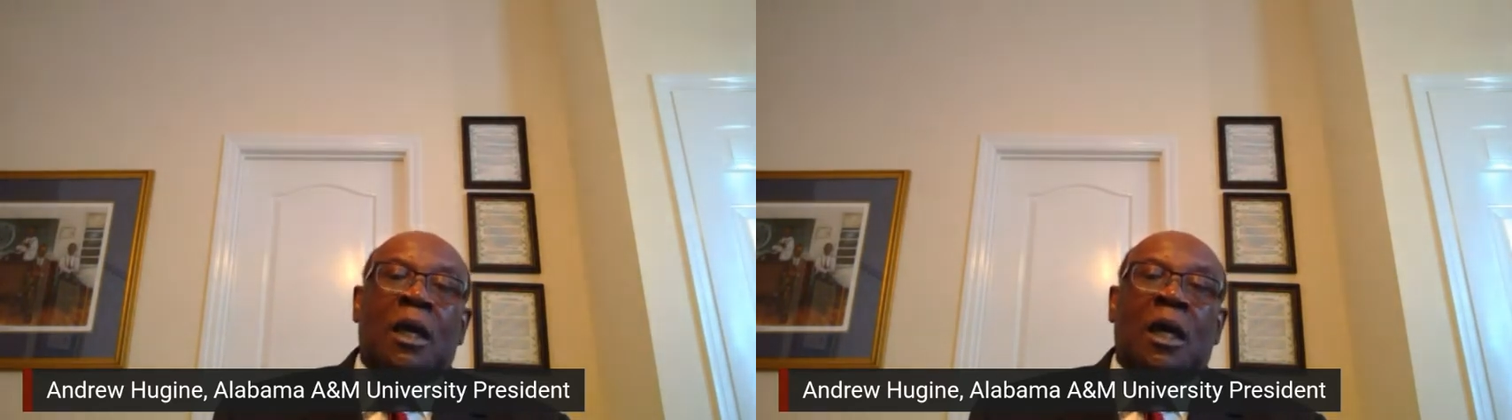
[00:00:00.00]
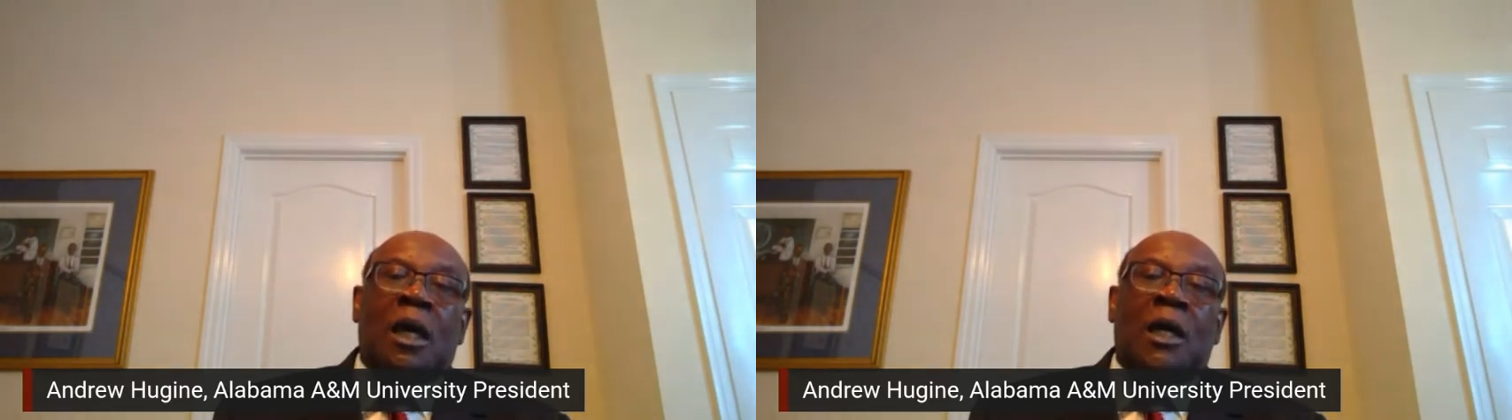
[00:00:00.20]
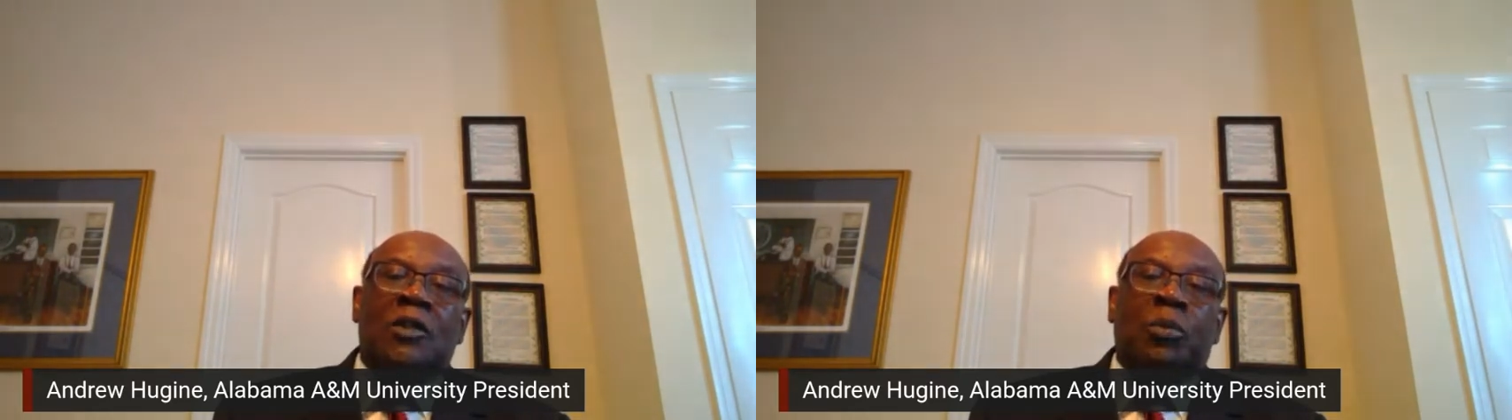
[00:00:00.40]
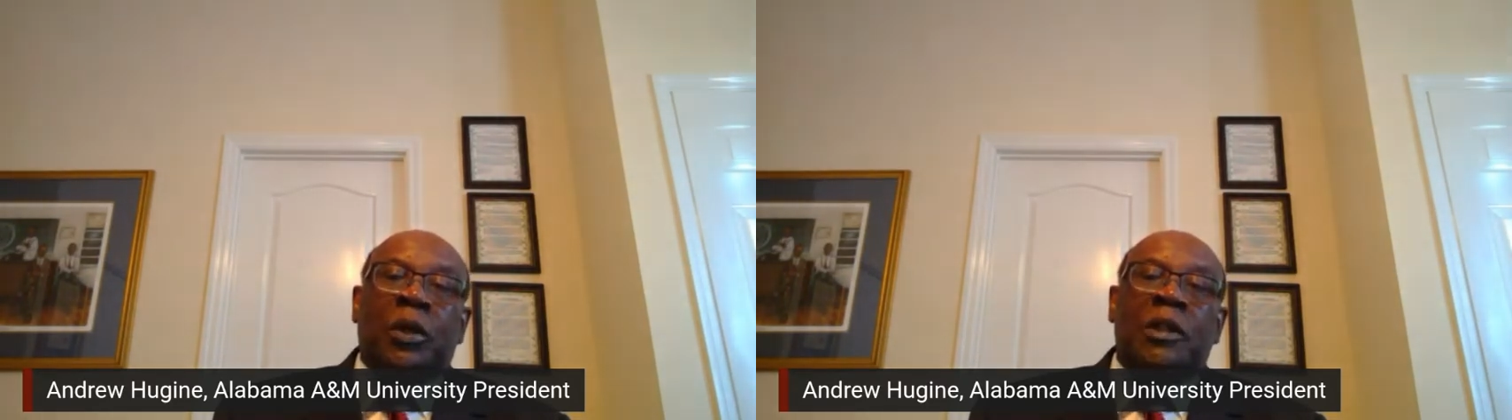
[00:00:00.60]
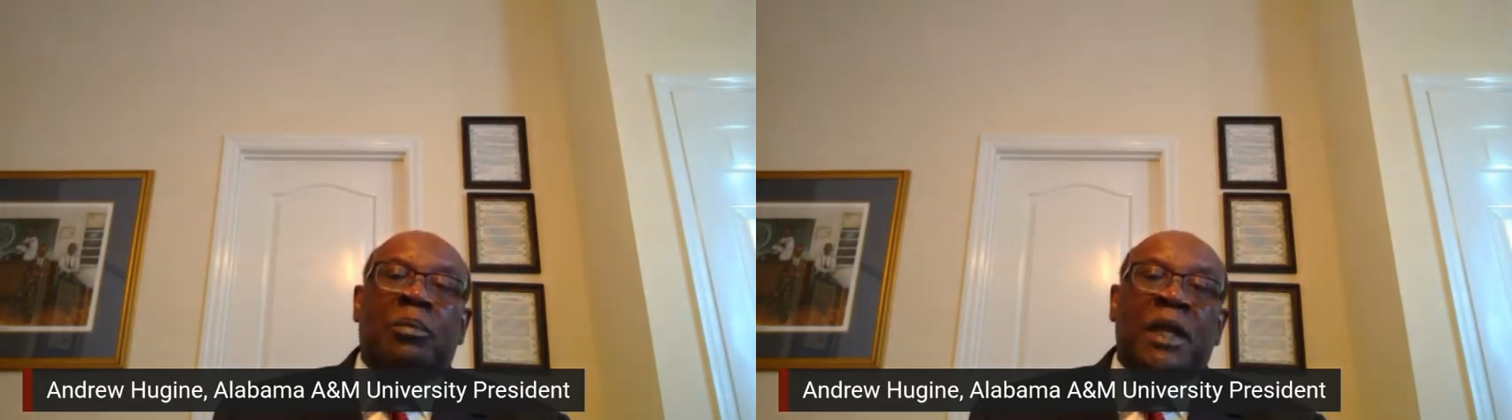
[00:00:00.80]
uh, to
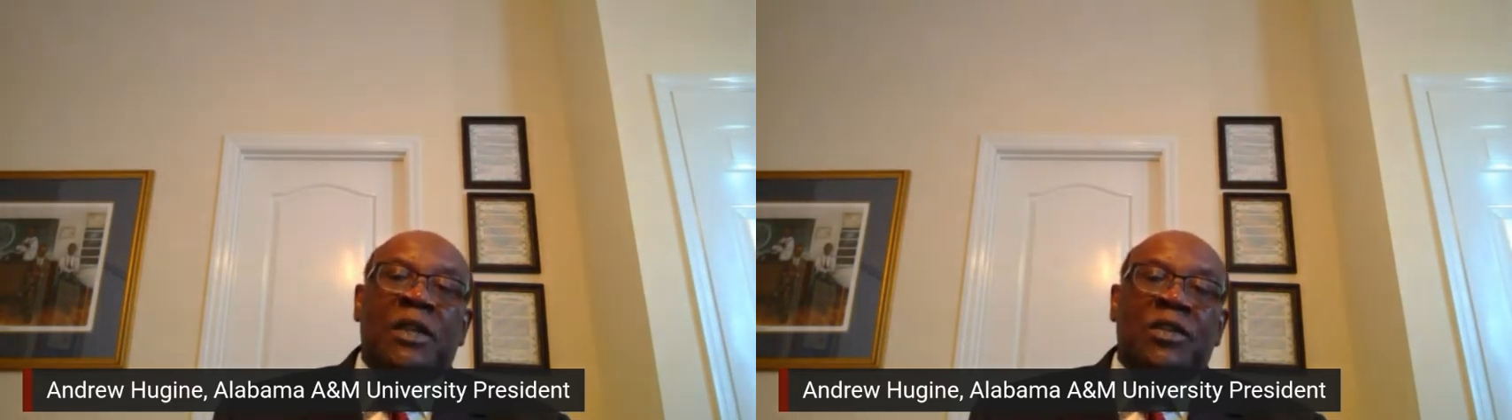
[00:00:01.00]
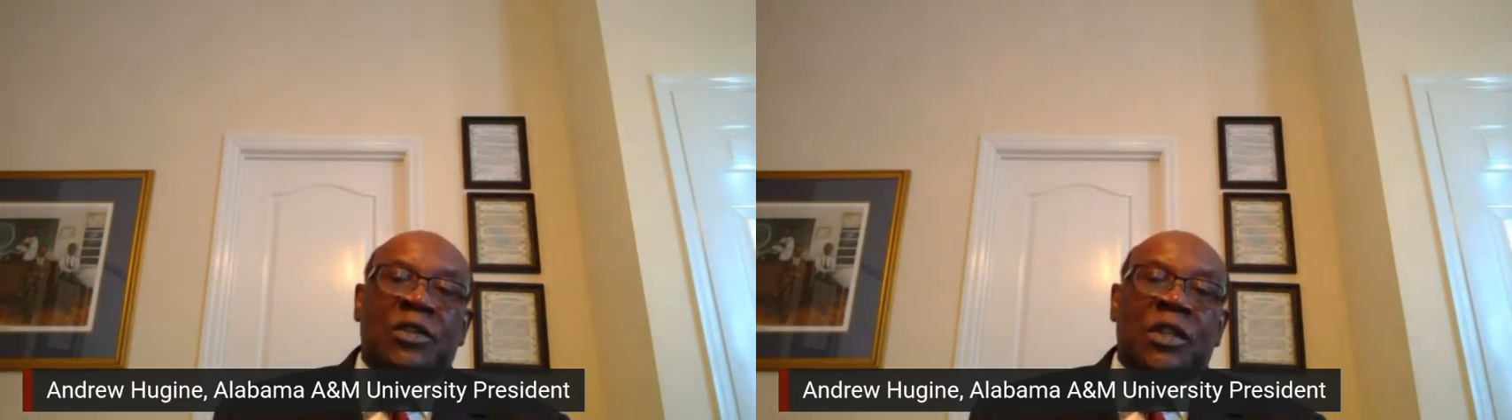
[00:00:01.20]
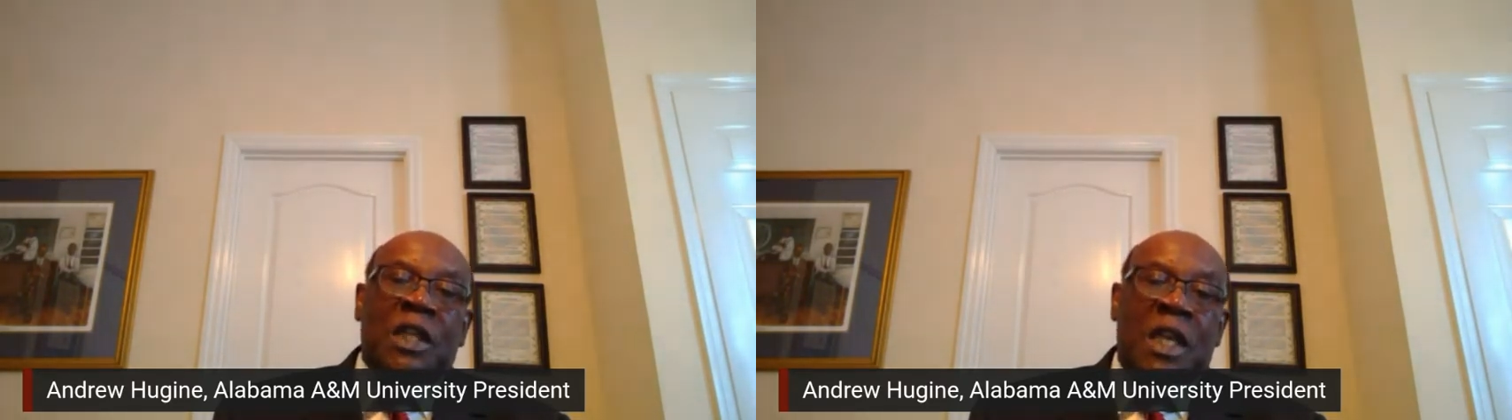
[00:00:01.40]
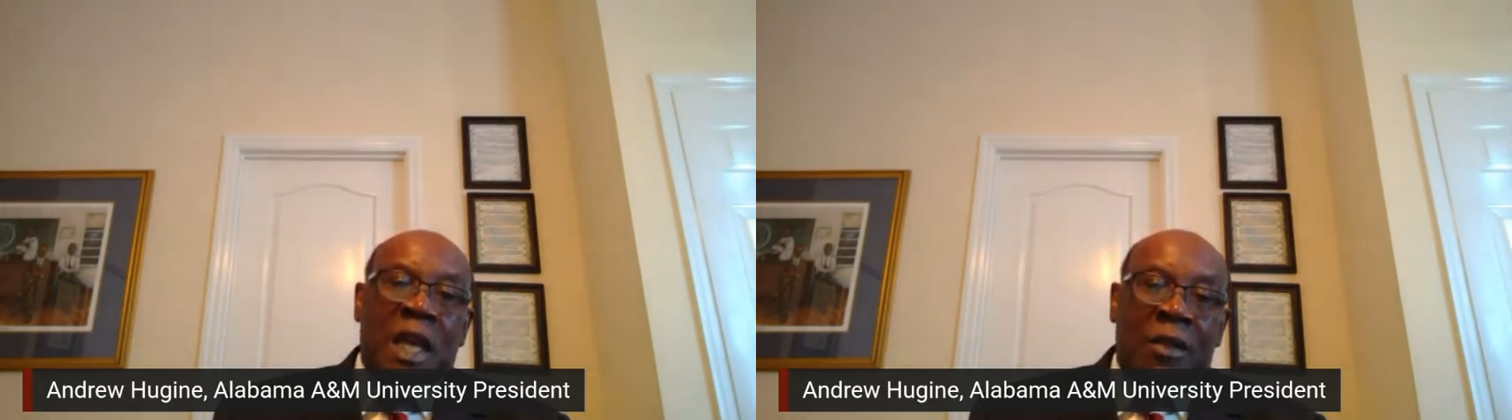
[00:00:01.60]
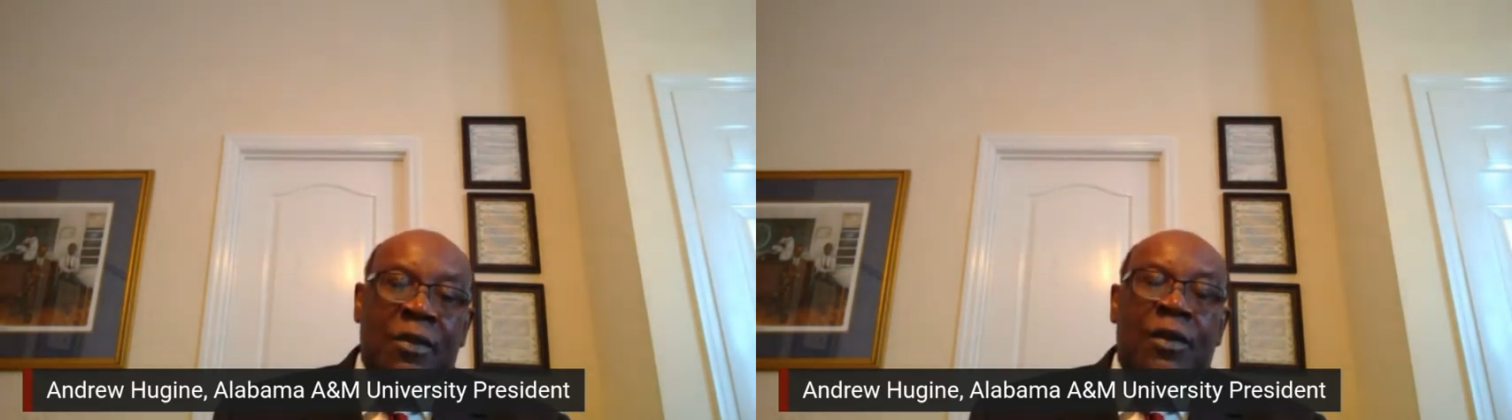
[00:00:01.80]
put the pieces
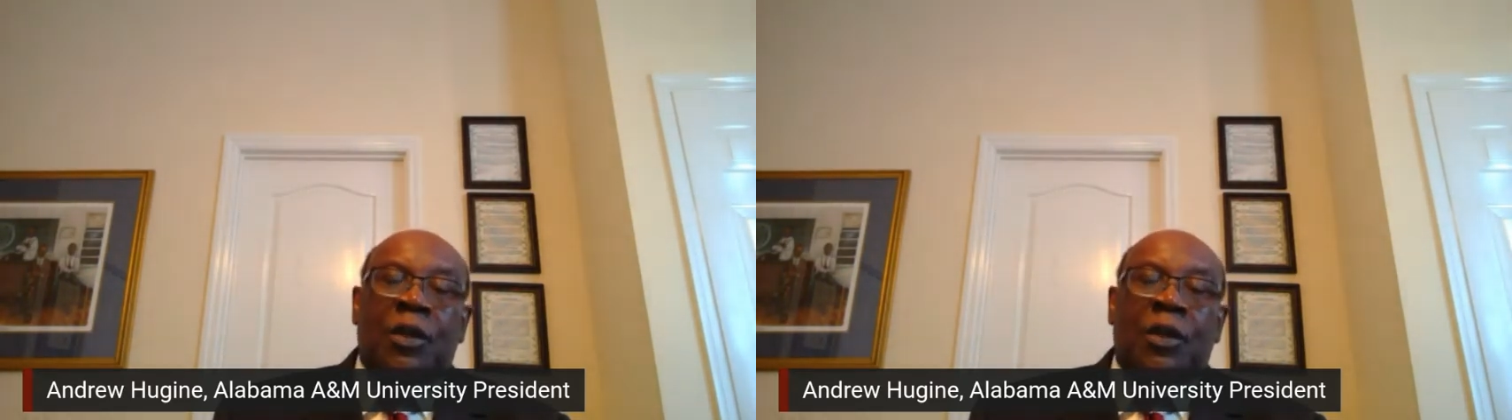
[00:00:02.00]
together